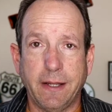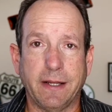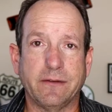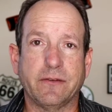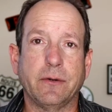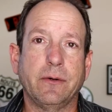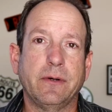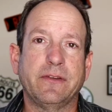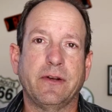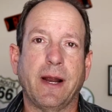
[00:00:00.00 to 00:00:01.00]
And
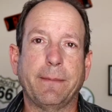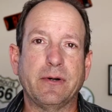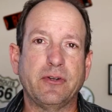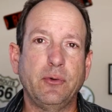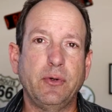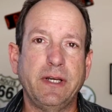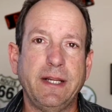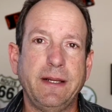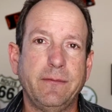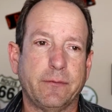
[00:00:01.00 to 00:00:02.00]
so it's an
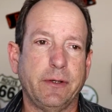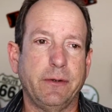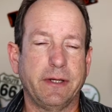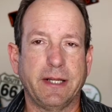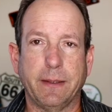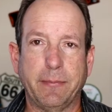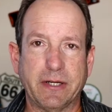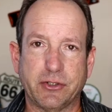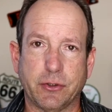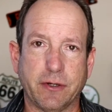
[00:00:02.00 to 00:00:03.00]
opportunity for you to get a
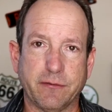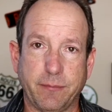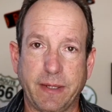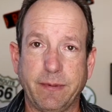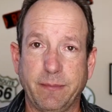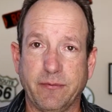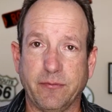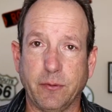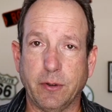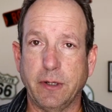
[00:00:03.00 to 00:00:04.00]
picture of maybe
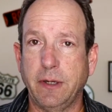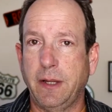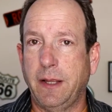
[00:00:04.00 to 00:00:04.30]
before,